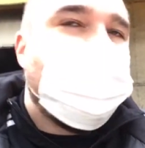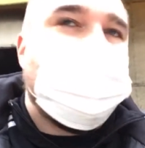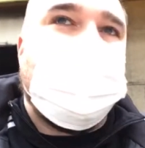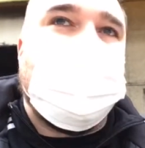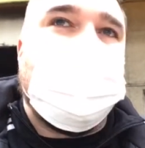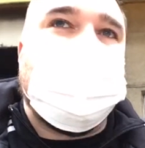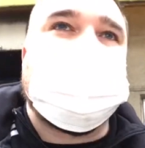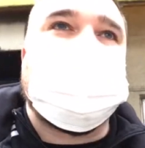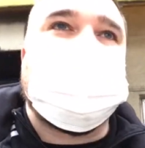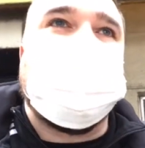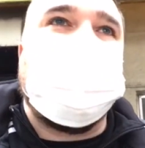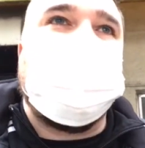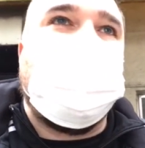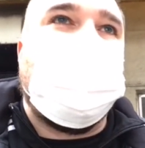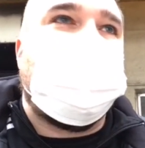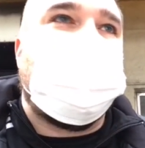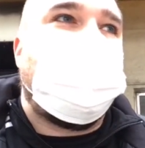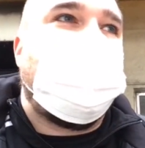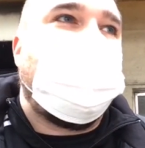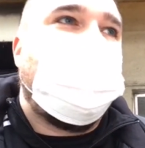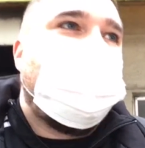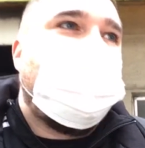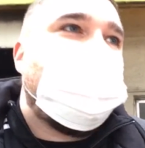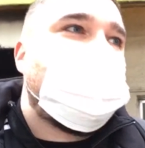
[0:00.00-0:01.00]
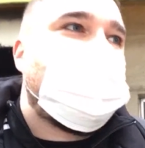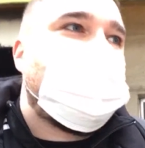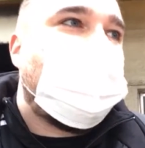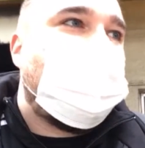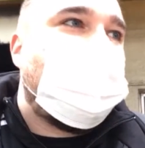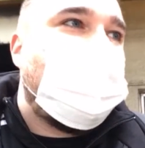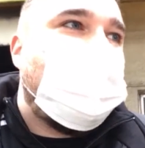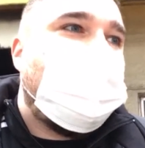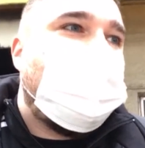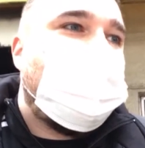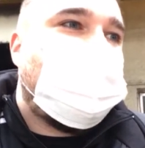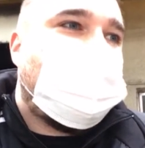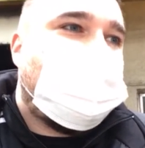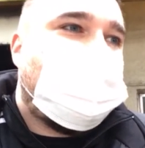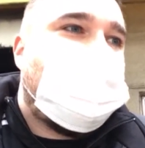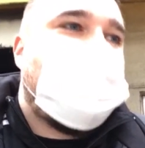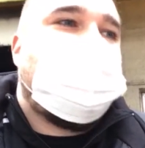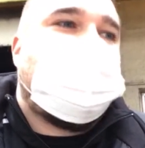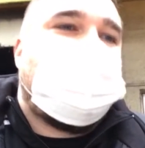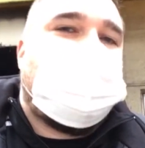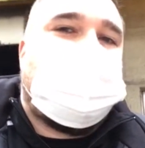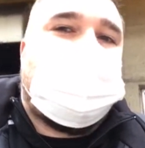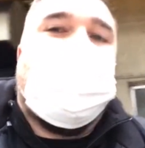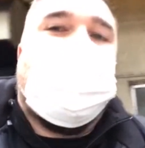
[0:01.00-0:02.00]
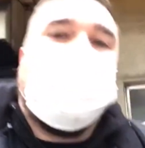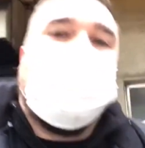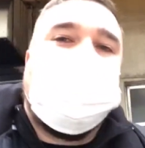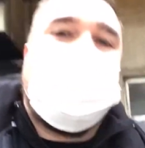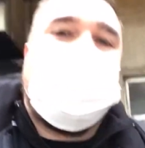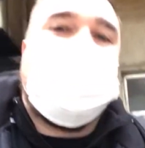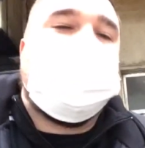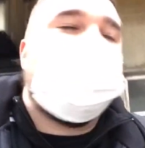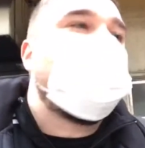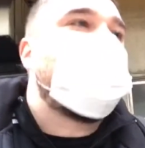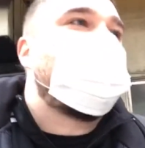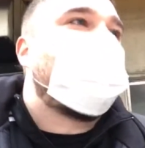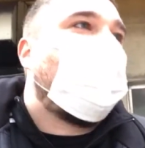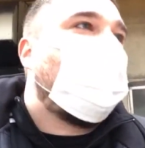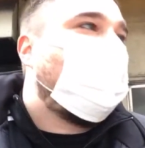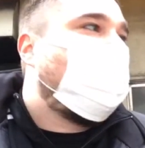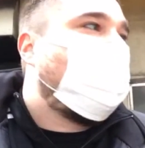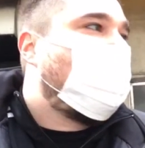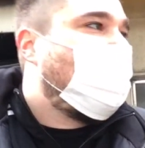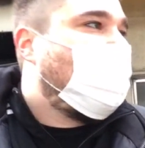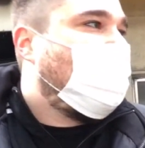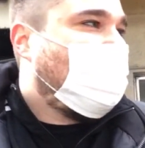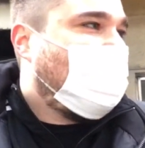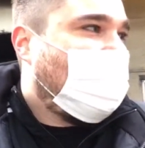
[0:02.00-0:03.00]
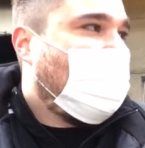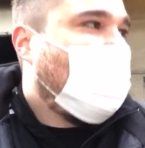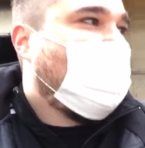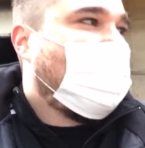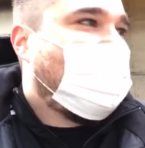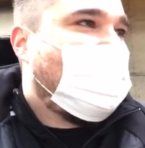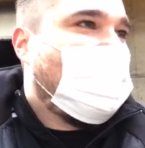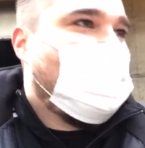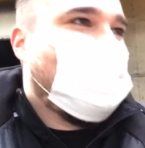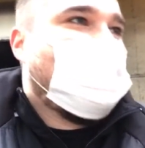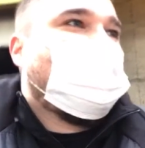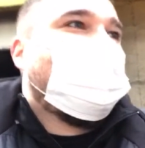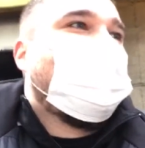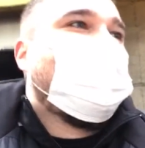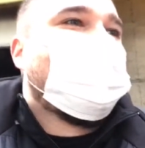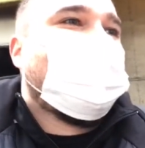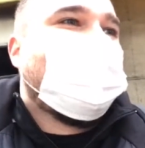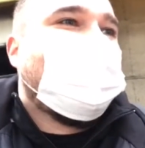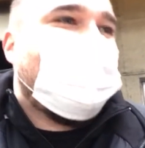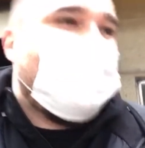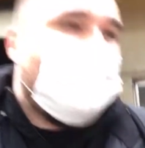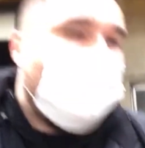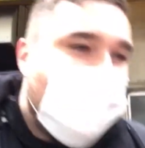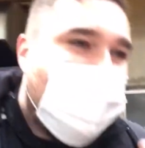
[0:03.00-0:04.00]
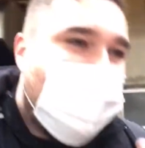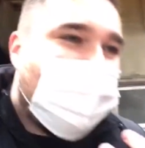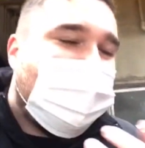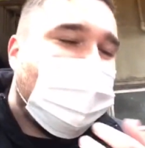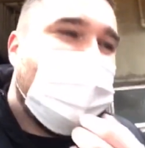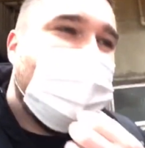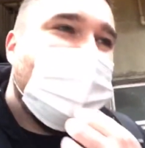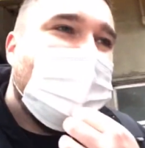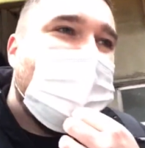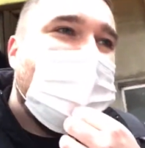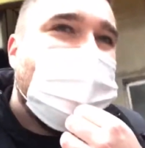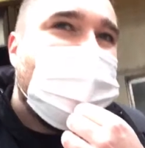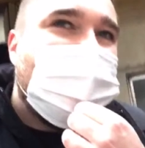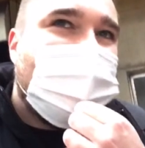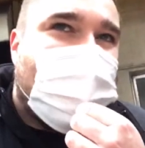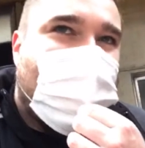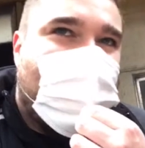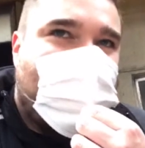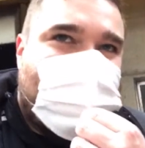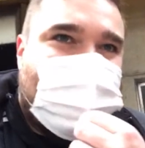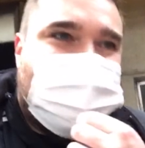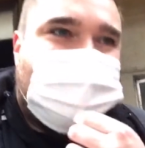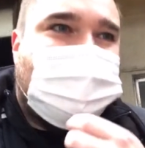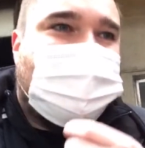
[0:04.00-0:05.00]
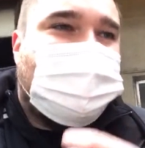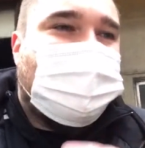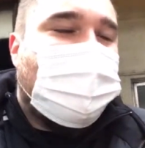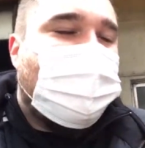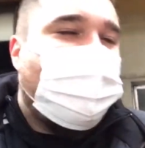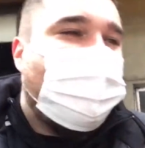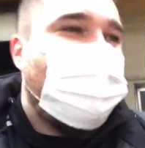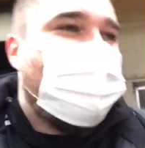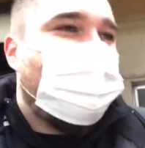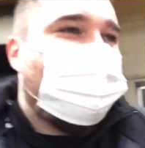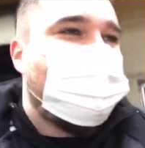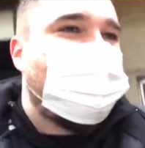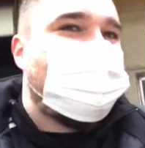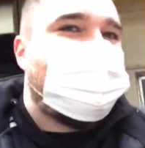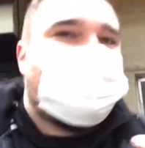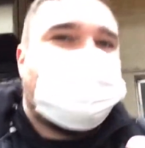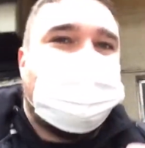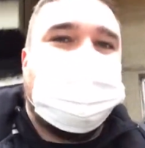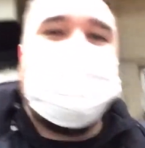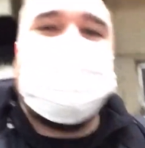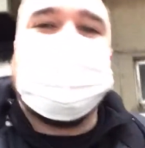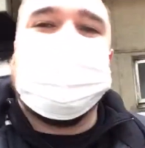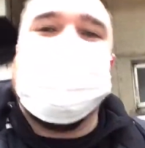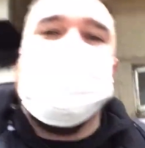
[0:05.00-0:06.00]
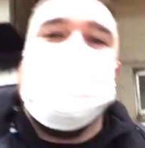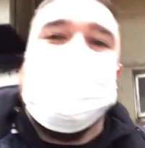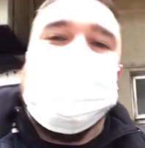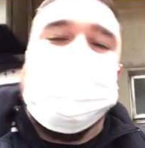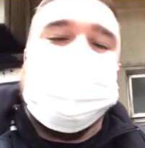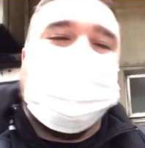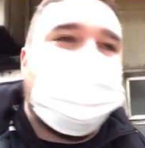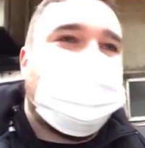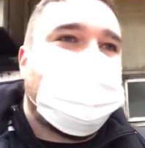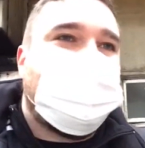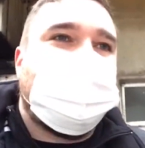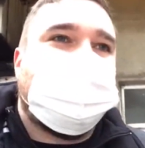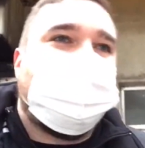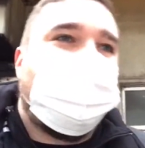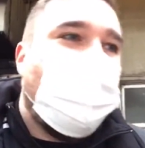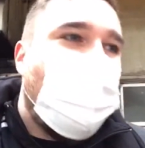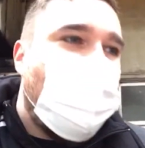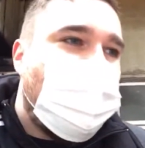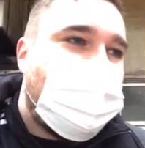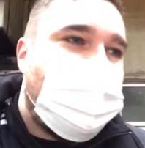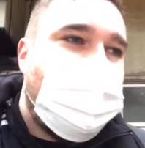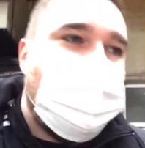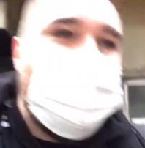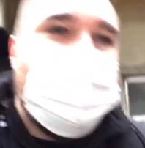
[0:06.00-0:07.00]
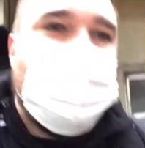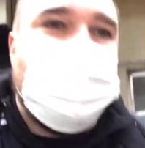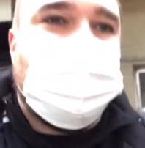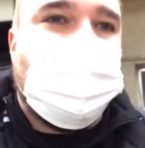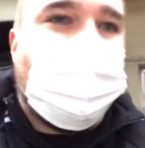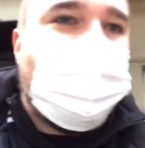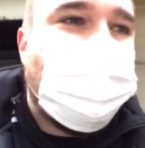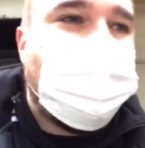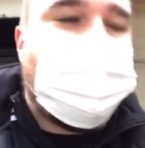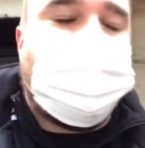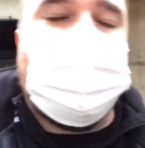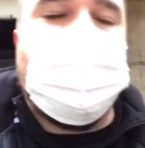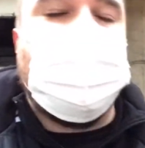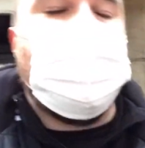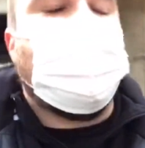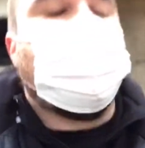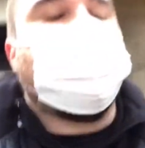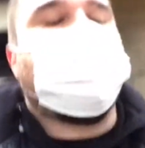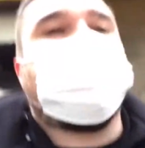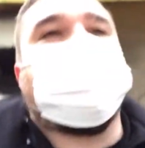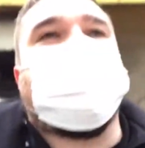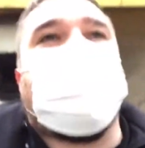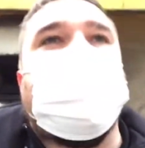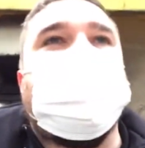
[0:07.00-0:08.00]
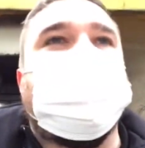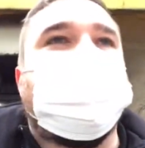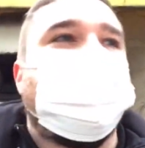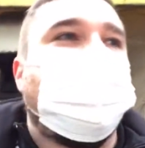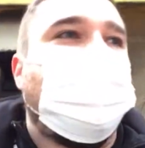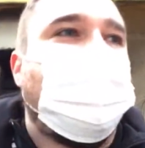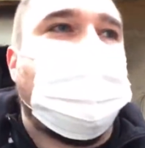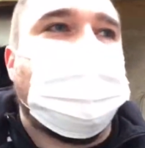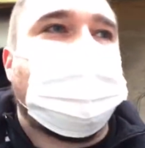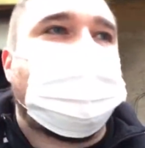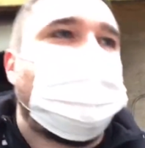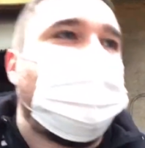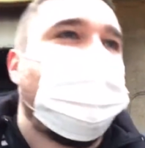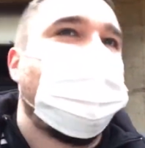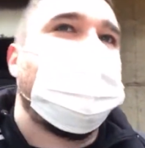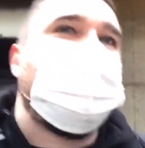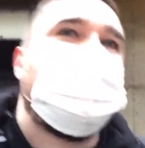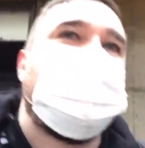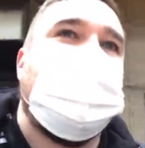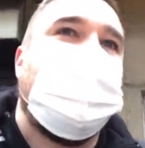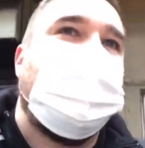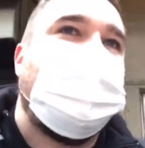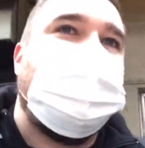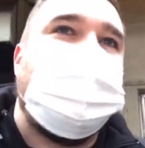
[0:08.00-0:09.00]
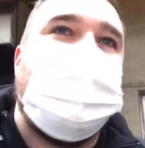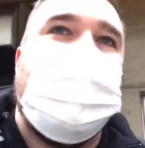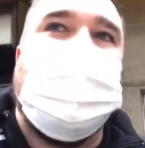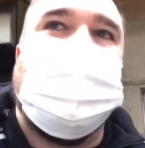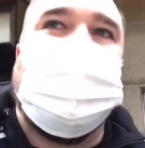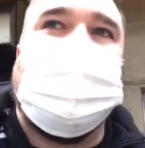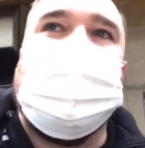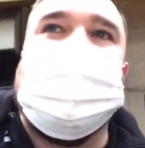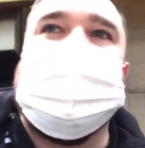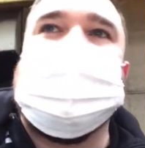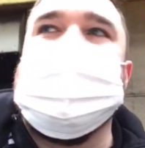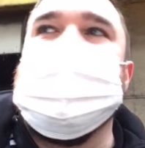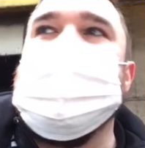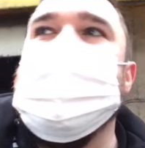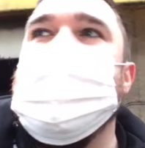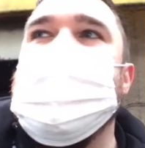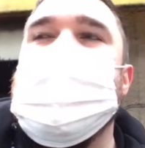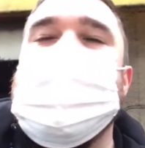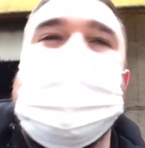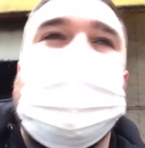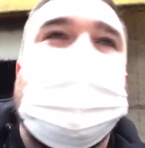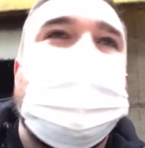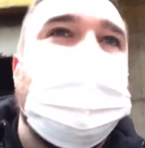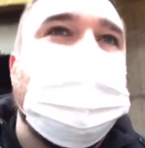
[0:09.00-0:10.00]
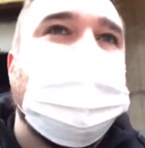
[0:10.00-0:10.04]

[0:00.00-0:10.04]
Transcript: next to me. I think he was already done with his bowl, but he couldn't leave because the guy in the suit was just blocking the door for like 5 minutes. He was like yelling at the guy